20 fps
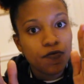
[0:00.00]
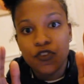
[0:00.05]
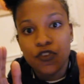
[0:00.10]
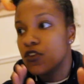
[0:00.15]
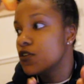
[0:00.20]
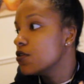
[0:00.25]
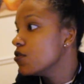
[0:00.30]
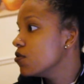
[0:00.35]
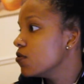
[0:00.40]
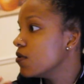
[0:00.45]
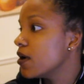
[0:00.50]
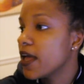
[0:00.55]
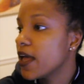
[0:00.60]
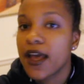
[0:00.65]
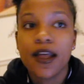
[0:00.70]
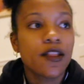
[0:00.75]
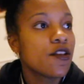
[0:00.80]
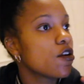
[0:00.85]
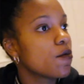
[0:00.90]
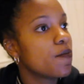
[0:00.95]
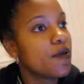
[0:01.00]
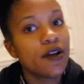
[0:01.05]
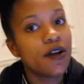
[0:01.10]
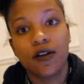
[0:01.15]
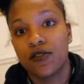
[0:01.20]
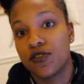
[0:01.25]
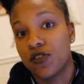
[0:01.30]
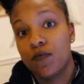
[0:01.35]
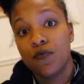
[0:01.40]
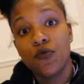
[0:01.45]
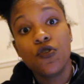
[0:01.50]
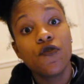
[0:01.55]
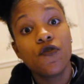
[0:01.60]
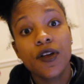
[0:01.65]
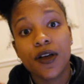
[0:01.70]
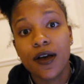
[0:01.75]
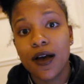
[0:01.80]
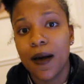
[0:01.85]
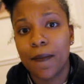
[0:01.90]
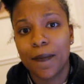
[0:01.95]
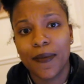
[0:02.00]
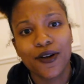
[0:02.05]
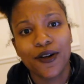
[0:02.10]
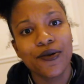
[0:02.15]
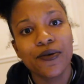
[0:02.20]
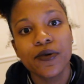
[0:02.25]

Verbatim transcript: you and your peers are moving up and